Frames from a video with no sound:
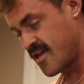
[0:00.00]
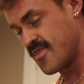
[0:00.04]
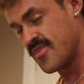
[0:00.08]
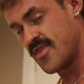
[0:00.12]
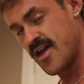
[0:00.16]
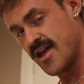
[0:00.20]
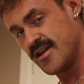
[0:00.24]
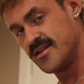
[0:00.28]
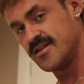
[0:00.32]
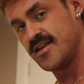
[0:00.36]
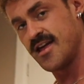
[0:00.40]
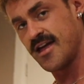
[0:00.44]
and
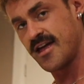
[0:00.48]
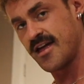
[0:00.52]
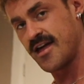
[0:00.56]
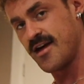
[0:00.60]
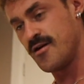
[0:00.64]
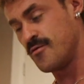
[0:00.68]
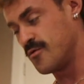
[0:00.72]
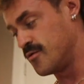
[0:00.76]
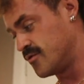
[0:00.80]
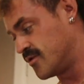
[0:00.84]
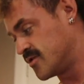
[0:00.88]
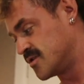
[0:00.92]
then take it
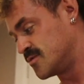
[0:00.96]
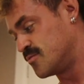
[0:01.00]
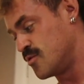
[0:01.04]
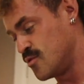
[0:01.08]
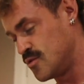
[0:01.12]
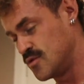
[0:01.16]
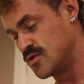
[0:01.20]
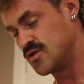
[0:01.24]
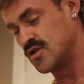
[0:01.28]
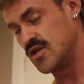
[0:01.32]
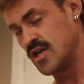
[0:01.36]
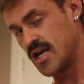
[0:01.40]
out with the
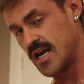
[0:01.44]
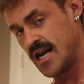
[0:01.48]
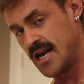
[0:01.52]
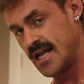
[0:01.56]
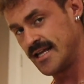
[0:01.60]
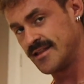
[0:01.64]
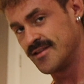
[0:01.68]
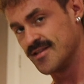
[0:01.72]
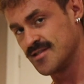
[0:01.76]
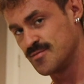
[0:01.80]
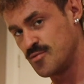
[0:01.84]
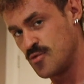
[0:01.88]
spoon so you can
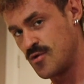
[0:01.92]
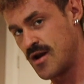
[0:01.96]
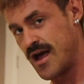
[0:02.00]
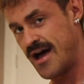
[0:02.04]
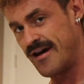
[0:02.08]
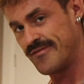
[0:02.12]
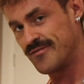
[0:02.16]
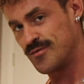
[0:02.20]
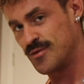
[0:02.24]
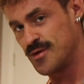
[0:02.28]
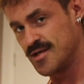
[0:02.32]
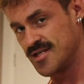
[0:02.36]
lick the spoon
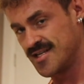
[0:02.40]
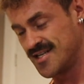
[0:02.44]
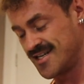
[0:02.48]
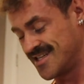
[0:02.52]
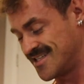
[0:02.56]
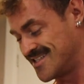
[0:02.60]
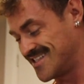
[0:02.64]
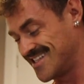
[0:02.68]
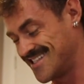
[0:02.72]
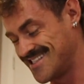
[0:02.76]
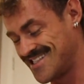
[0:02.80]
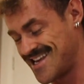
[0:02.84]
afterwards and
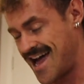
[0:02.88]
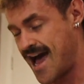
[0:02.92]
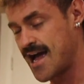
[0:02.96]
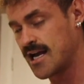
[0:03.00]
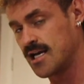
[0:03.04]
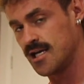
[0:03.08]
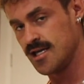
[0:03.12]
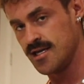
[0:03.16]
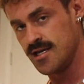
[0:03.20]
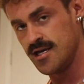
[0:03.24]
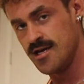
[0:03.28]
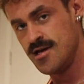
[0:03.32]
it's
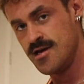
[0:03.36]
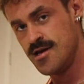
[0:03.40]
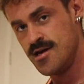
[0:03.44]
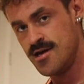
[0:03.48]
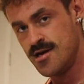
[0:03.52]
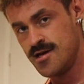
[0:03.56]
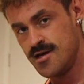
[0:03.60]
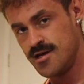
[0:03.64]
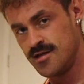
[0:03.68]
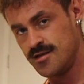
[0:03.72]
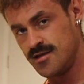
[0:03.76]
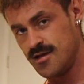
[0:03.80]
exactly
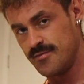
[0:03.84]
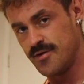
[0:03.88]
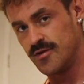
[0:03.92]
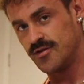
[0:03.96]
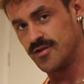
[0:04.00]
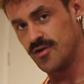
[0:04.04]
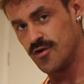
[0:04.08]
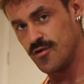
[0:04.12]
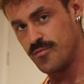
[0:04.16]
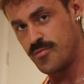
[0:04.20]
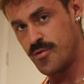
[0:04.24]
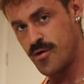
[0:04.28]
the amount
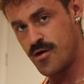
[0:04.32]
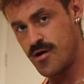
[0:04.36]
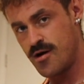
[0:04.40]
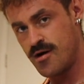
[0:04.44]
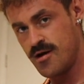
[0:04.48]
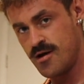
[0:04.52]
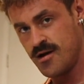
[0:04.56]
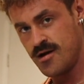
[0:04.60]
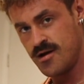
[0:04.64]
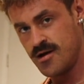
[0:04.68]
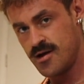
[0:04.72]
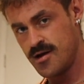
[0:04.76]
of nut
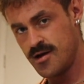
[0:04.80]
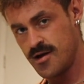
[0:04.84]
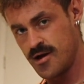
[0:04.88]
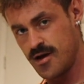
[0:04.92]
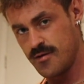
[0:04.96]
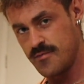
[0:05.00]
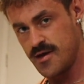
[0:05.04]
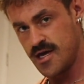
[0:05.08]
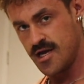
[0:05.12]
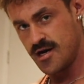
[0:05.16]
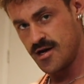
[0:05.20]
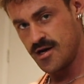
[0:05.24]
butter. I
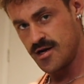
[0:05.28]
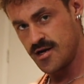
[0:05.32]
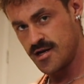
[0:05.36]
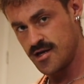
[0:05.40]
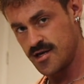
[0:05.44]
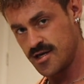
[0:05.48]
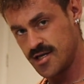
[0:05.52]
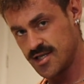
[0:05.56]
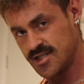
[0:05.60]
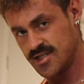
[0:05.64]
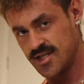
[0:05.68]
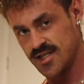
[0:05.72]
mean,
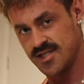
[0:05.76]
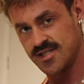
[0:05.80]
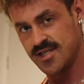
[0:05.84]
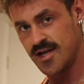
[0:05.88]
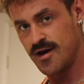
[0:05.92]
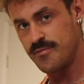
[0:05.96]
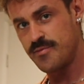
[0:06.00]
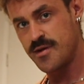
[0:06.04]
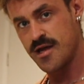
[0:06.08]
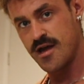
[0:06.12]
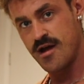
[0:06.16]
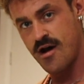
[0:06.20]
has this
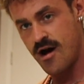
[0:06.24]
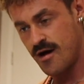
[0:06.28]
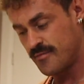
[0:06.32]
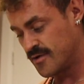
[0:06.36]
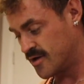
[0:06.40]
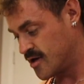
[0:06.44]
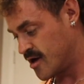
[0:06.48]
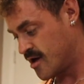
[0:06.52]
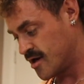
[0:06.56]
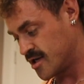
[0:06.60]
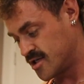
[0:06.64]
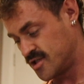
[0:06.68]
not been
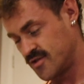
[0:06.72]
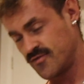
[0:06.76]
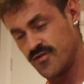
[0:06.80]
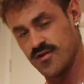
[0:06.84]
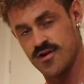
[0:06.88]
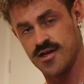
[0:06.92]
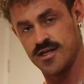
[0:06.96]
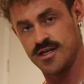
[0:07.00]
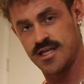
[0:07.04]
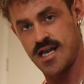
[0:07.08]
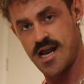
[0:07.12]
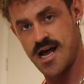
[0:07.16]
common knowledge for
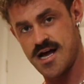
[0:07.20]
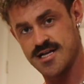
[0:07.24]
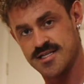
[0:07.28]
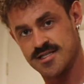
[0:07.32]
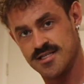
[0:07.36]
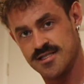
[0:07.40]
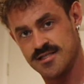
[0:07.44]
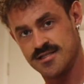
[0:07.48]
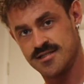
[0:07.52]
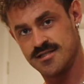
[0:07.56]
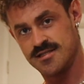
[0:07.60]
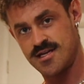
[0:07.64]
like the
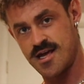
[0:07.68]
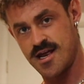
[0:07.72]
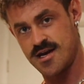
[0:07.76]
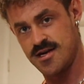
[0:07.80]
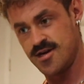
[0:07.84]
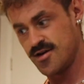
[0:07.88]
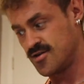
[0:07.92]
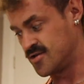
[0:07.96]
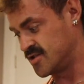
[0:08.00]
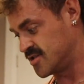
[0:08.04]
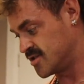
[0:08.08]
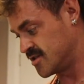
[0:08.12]
last 10
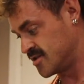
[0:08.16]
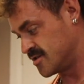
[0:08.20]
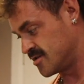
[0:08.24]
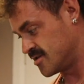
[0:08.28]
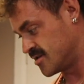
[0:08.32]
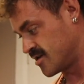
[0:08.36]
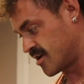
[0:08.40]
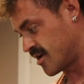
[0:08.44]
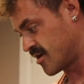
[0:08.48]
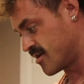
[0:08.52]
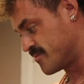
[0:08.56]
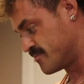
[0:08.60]
years?
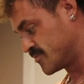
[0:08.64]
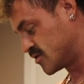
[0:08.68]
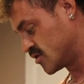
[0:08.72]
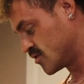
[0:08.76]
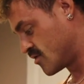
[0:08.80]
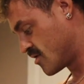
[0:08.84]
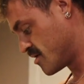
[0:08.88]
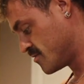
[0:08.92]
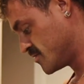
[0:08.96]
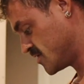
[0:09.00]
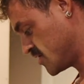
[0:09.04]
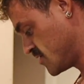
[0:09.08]
Like, I'm
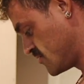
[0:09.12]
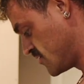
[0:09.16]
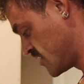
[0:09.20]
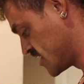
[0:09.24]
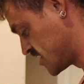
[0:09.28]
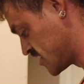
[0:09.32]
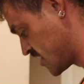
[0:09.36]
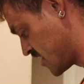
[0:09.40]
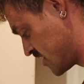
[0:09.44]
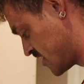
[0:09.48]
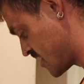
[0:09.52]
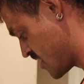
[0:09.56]
sure I was doing this like